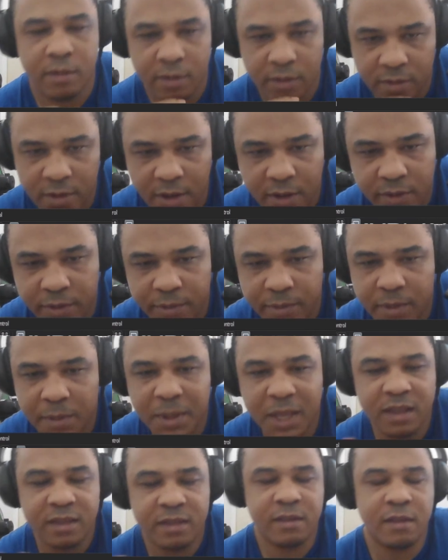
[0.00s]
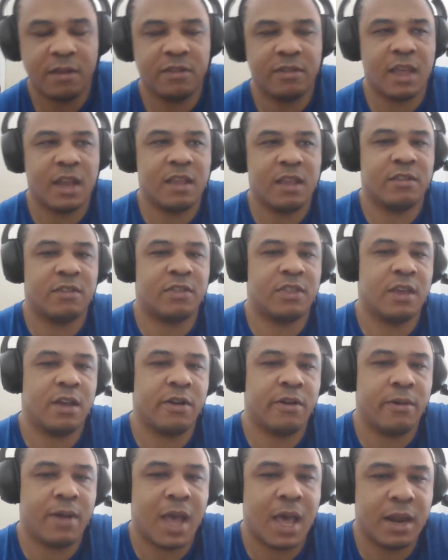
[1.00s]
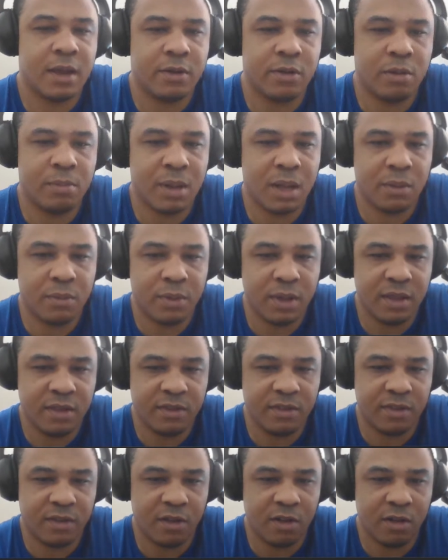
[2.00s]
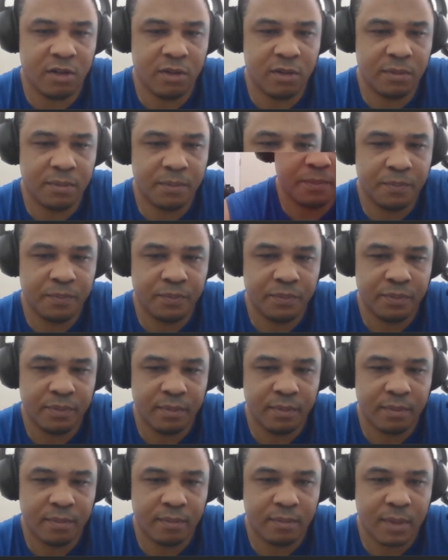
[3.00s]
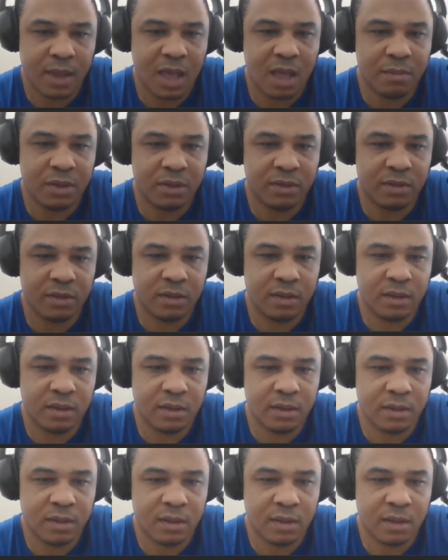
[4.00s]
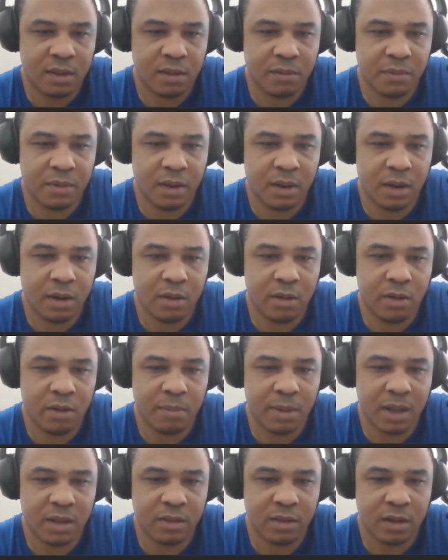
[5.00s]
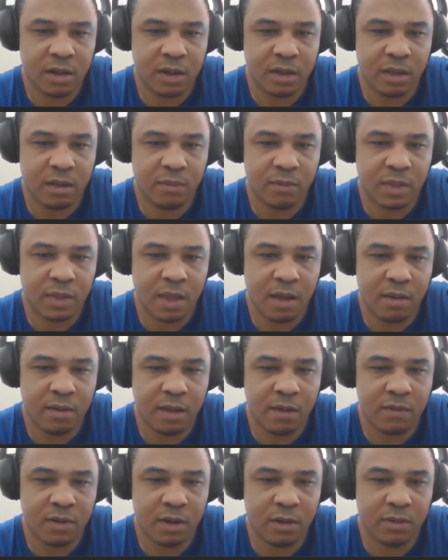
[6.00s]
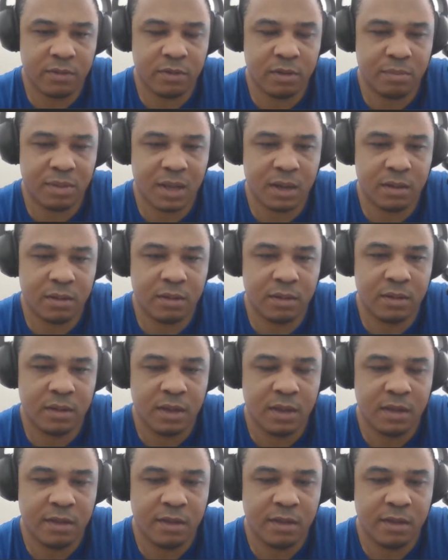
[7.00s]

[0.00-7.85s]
So, I mean, it still said it's theoretical, but we still able to, about talking without ever going to a black hole.